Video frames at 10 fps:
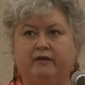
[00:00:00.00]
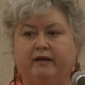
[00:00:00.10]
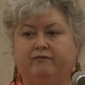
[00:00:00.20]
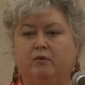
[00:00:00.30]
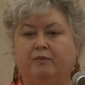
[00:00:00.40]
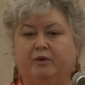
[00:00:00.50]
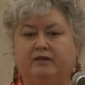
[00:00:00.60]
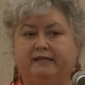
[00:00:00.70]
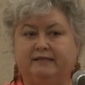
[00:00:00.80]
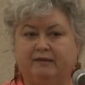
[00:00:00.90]
that everyone
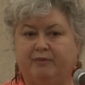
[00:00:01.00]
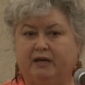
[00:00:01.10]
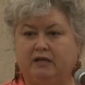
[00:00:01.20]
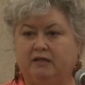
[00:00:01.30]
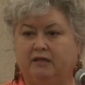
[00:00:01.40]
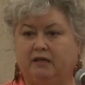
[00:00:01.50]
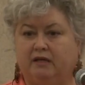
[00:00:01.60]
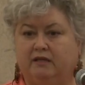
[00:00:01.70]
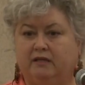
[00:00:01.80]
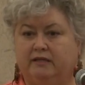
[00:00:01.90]
participate in
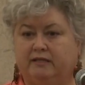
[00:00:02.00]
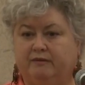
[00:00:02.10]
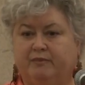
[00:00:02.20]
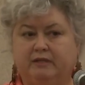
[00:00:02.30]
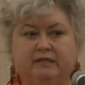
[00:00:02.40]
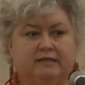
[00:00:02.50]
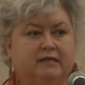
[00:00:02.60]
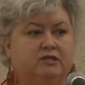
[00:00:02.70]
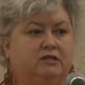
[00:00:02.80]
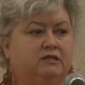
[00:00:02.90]
the team building
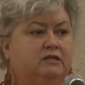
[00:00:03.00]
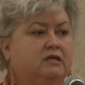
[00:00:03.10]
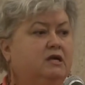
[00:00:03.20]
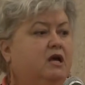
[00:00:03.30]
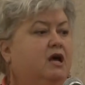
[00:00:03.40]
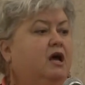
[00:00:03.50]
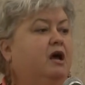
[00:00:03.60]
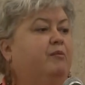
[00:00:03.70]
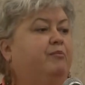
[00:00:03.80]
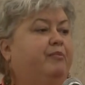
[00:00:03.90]
sessions,
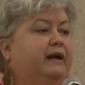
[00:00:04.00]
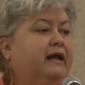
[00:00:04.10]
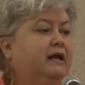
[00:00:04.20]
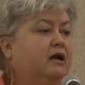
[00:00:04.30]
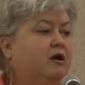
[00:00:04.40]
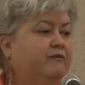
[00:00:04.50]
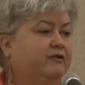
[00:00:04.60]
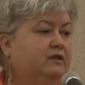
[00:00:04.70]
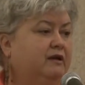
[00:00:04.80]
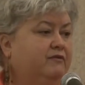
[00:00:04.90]
but at a
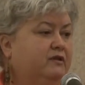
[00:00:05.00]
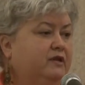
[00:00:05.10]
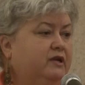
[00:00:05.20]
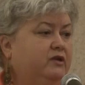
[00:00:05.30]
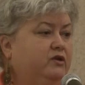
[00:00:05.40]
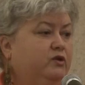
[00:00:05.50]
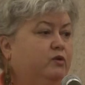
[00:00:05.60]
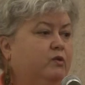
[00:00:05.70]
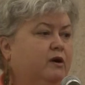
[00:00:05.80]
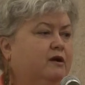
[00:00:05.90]
comfort level that
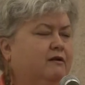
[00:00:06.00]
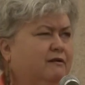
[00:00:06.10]
you are